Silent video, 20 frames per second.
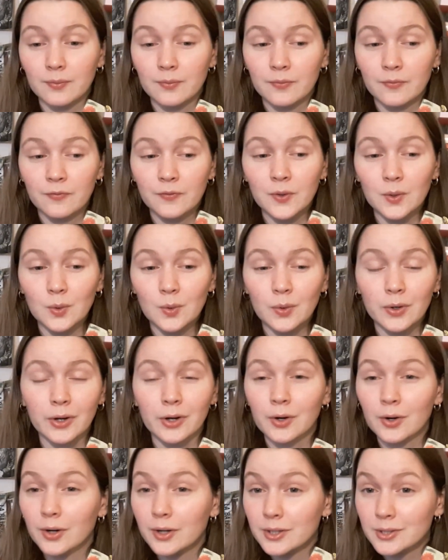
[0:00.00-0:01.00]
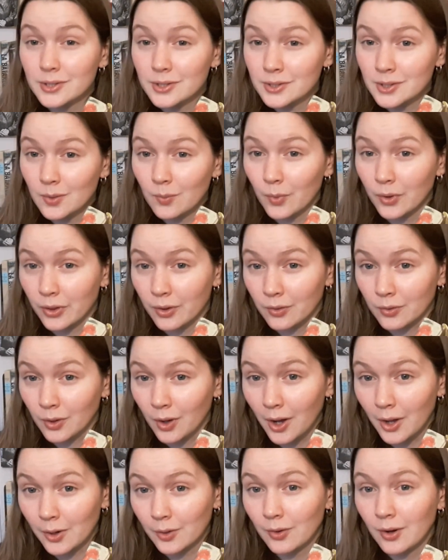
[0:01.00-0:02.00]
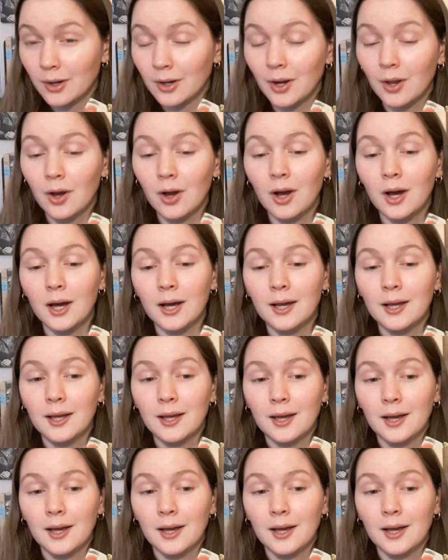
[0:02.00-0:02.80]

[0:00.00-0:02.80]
feud or criticism with her daughter-in-law,